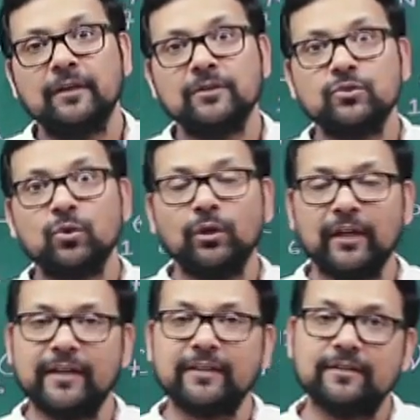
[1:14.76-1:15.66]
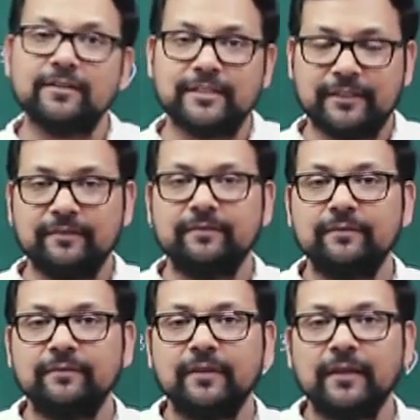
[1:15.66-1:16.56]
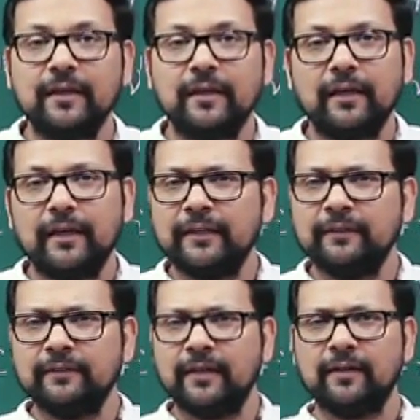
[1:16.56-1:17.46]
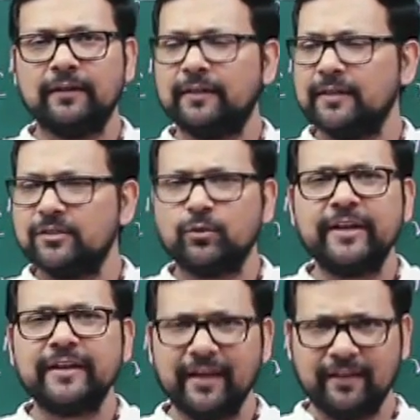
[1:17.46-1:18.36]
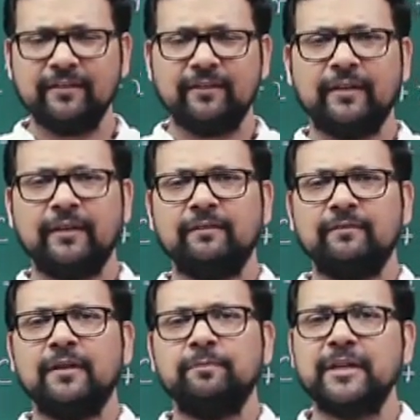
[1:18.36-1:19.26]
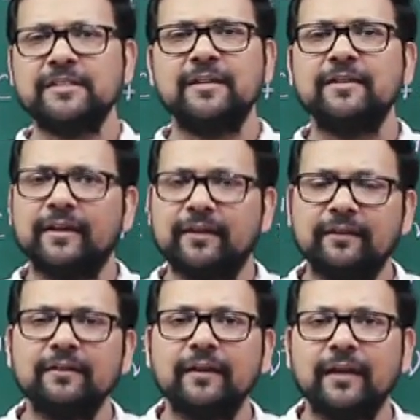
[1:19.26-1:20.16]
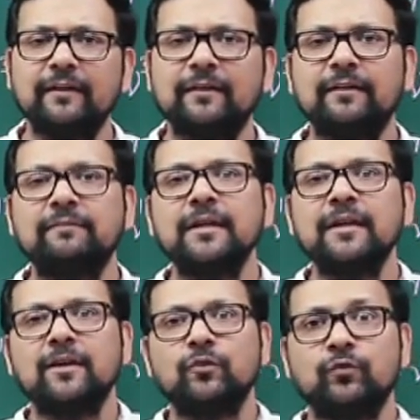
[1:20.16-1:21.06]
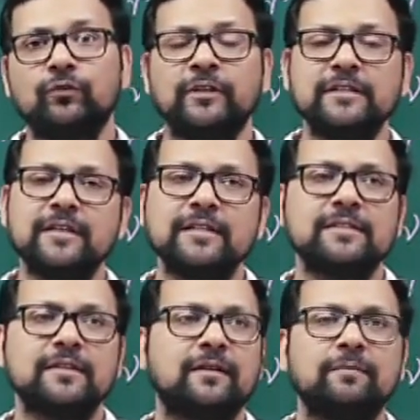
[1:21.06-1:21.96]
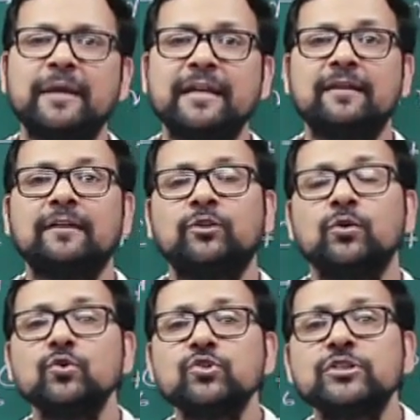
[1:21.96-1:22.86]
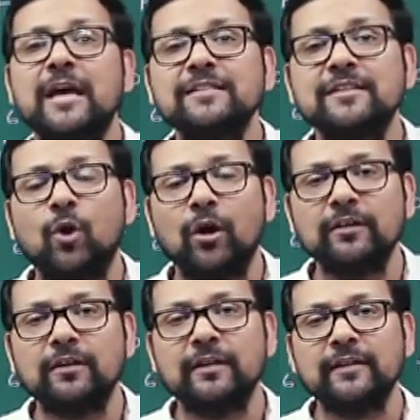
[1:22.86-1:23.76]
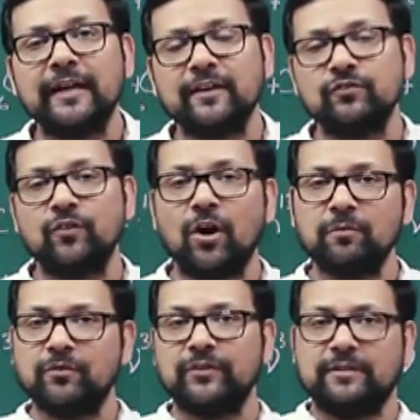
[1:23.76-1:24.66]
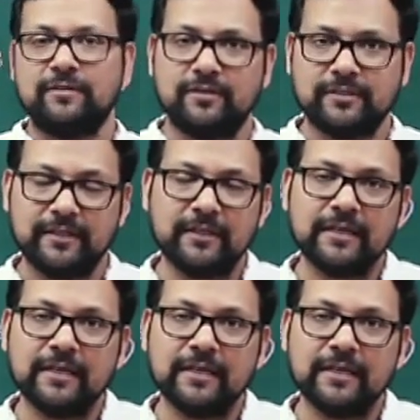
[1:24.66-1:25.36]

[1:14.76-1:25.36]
Solar energy. It is quite in the present era, and this is being used as an alternative form of energy.